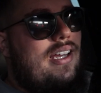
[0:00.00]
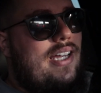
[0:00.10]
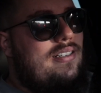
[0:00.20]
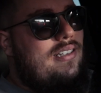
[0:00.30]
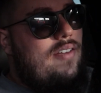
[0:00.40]

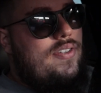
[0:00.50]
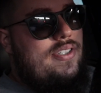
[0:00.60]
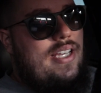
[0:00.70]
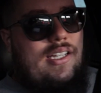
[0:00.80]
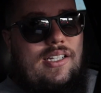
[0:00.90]
an
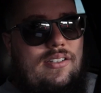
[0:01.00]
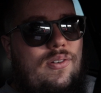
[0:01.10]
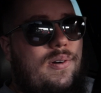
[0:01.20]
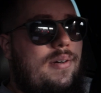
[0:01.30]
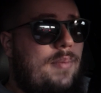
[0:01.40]
11-second
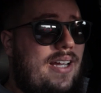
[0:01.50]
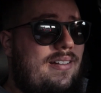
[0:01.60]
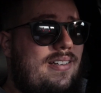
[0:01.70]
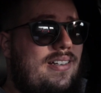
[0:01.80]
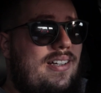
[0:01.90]
quarter
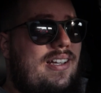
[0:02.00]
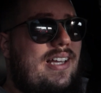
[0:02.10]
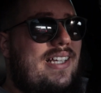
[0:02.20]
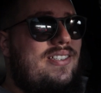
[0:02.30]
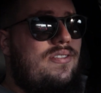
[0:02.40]
mile
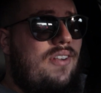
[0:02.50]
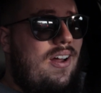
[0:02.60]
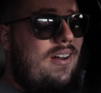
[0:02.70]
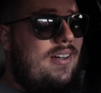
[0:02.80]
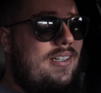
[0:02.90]
as
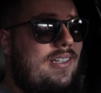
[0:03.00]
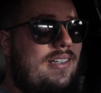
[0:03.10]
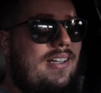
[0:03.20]
long